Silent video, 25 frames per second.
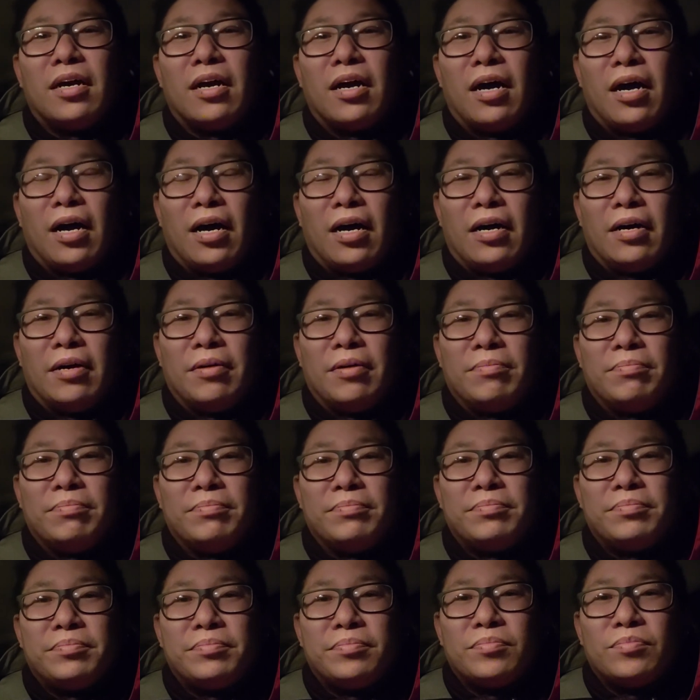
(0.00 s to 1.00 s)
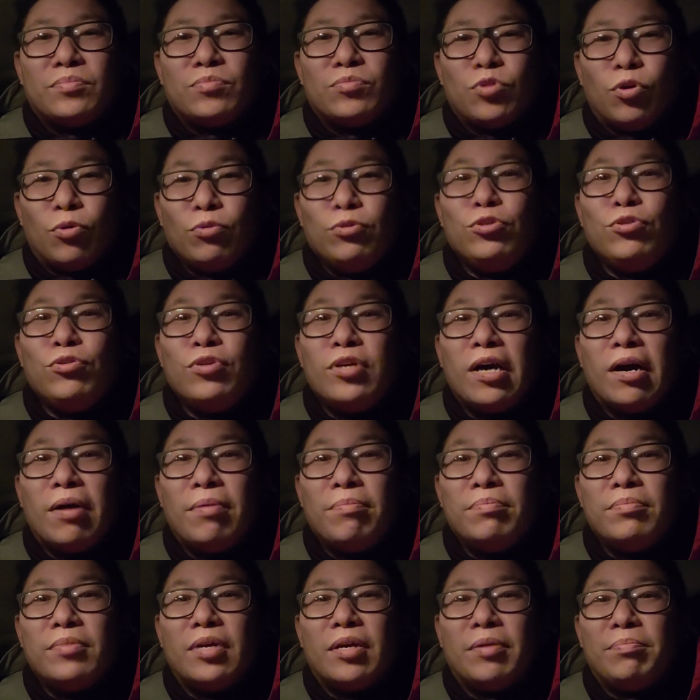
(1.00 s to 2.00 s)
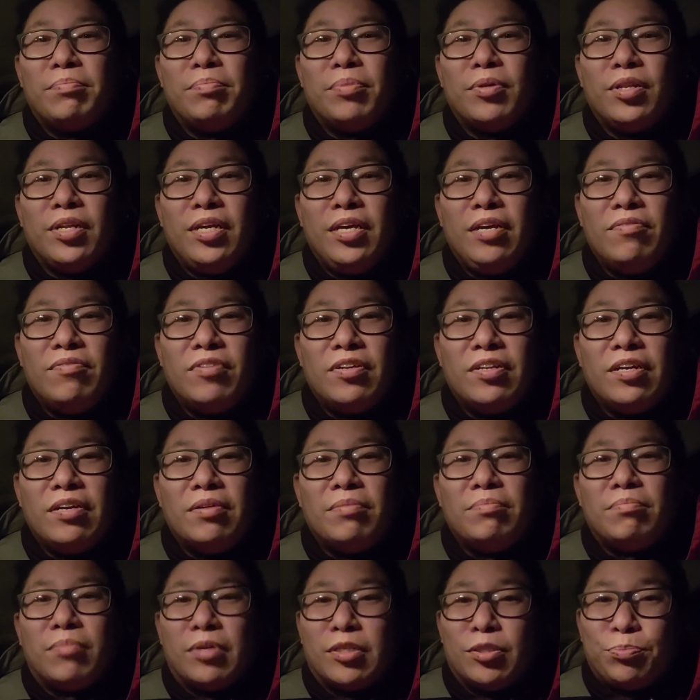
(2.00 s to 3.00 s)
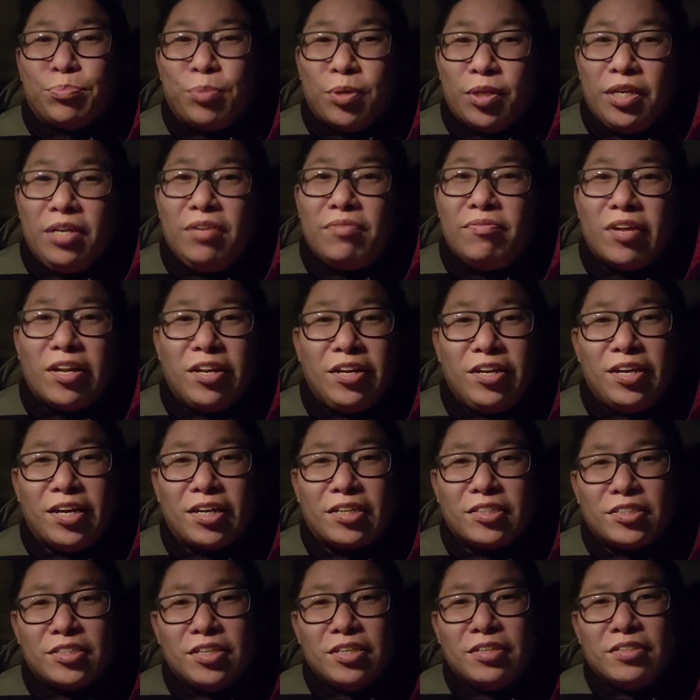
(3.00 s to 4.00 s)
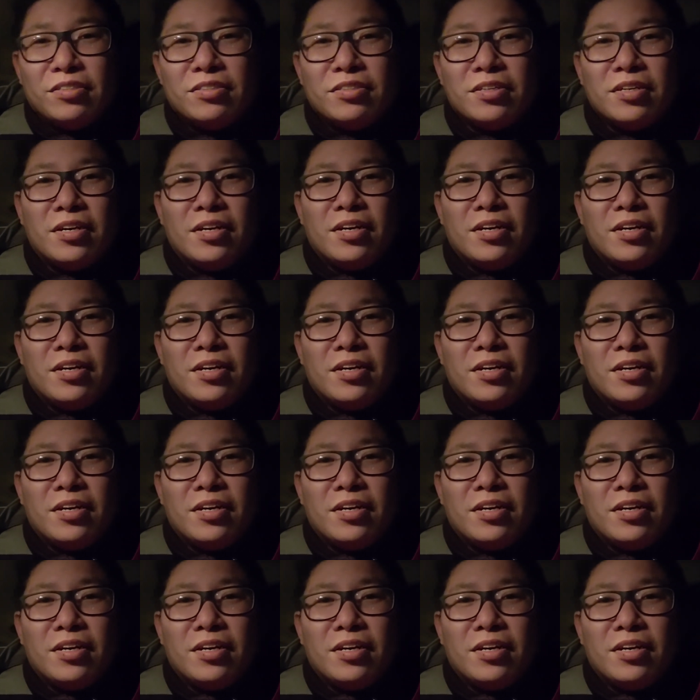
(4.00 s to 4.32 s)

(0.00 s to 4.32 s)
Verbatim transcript: um, those who come and believe in him must believe that he exists.